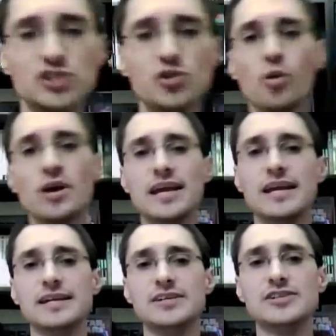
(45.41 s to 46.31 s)
story
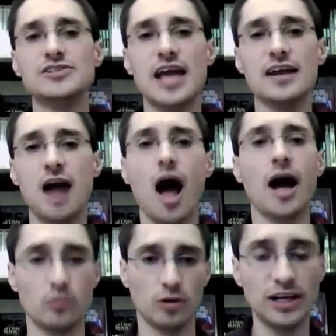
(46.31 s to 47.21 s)
is an
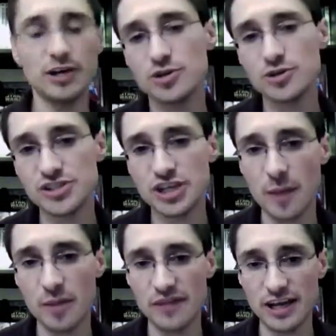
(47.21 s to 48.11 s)
odd one. It introduces a
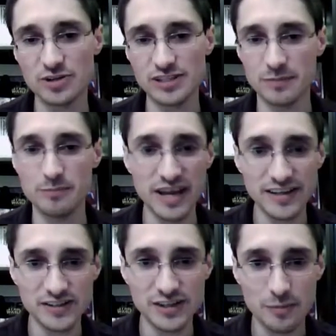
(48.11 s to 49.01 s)
couple of interesting
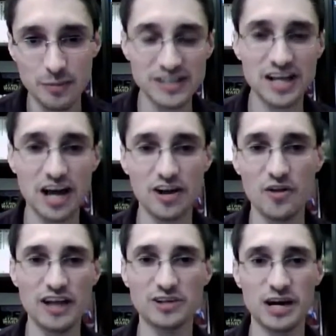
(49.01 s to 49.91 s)
bits, but it's not all
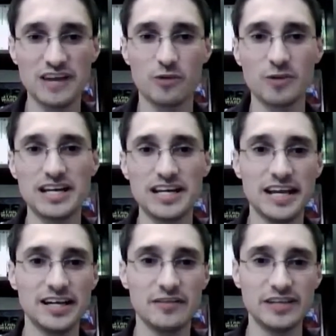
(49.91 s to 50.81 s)
that great of a read
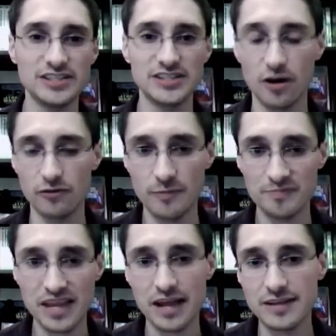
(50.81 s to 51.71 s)
in and of itself.
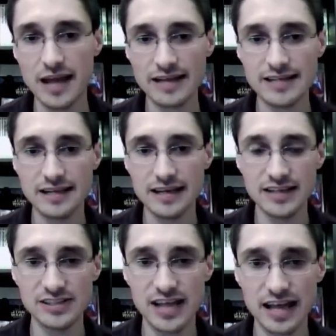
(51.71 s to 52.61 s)
The idea
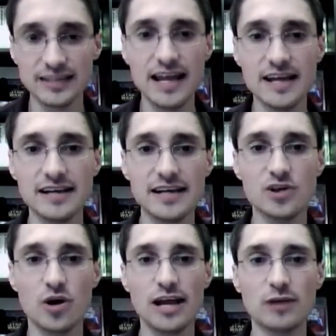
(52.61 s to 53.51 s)
is that Leia is
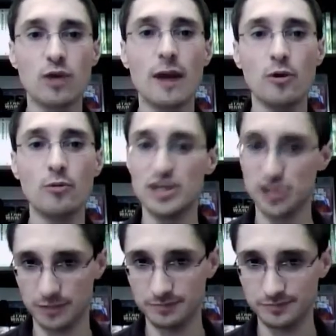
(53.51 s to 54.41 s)
on a rebel
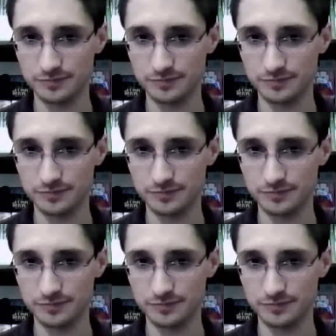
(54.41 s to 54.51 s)
mission.